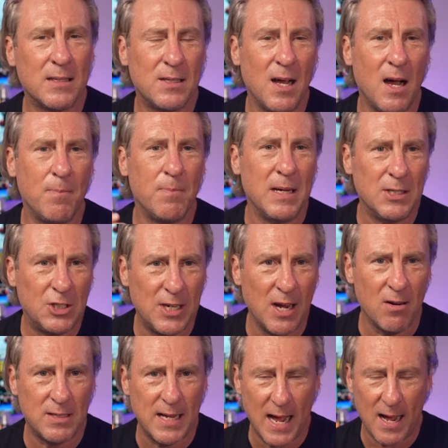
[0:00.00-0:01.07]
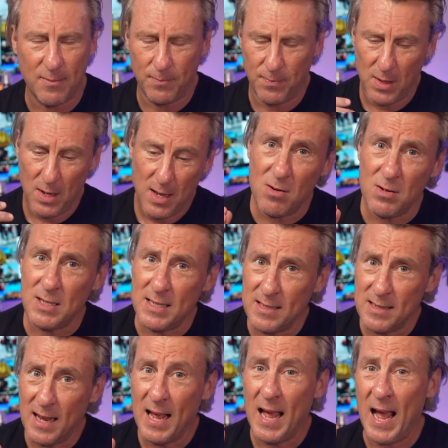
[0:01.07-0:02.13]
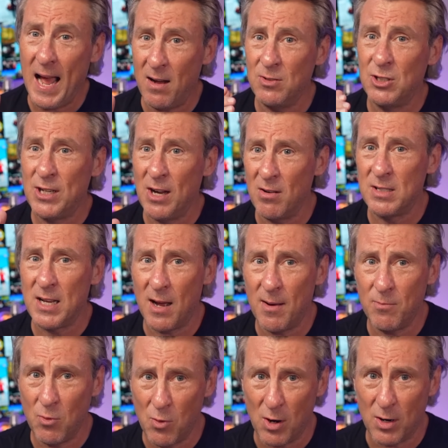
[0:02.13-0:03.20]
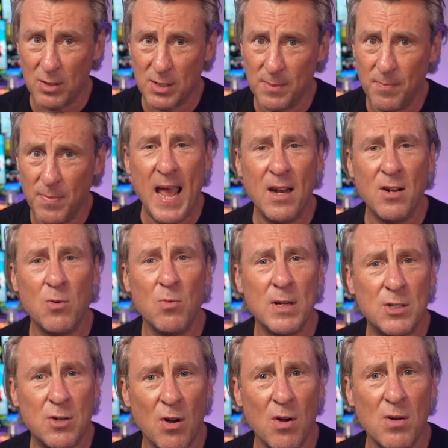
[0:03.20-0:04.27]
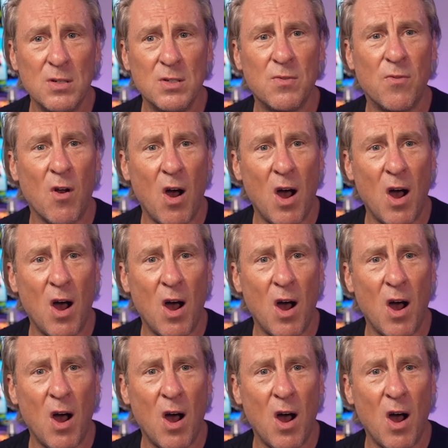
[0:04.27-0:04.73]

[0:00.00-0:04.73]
next up is ShareTown. Here's how ShareTown works. They handle returns